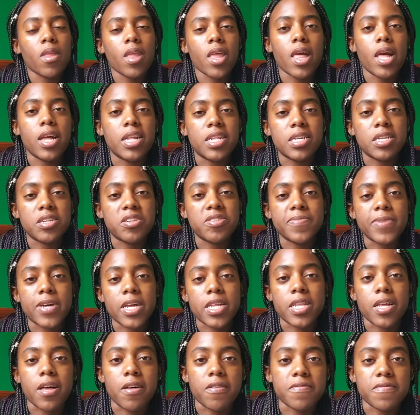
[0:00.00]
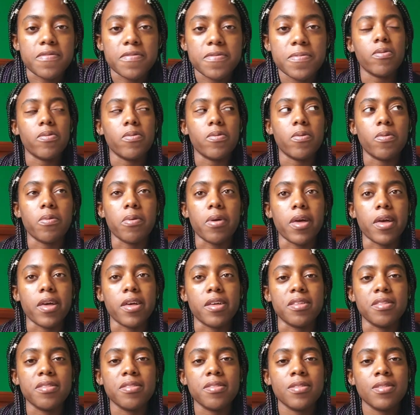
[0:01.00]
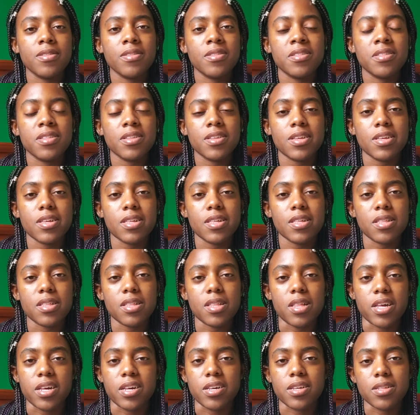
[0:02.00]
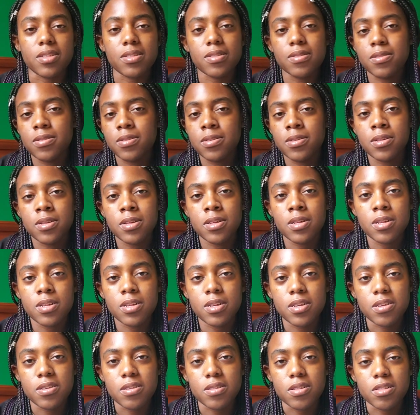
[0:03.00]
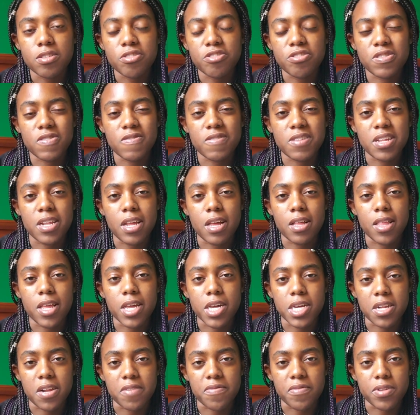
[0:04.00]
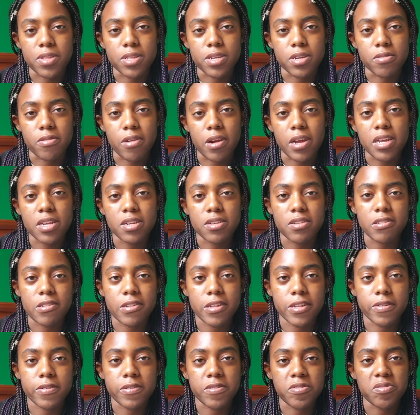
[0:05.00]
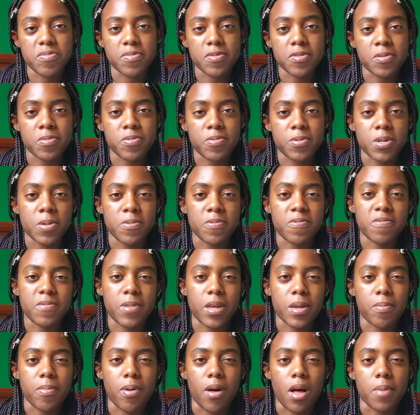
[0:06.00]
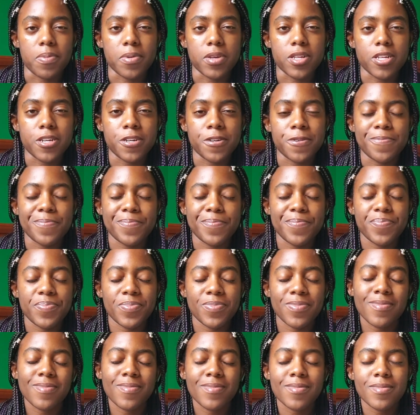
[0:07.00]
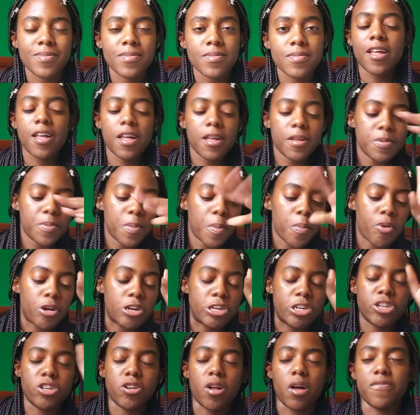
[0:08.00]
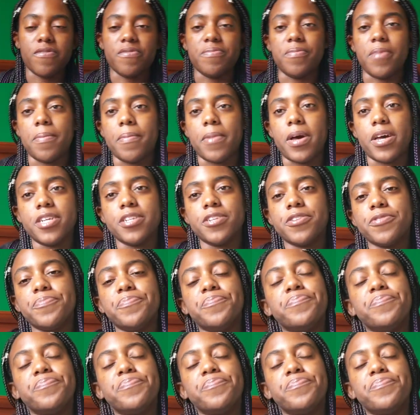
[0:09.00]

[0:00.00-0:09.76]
I said to myself, okay, like, she lives in LA and everything, right? She's a YouTuber, pretty like popular. Brushed it off in my mind.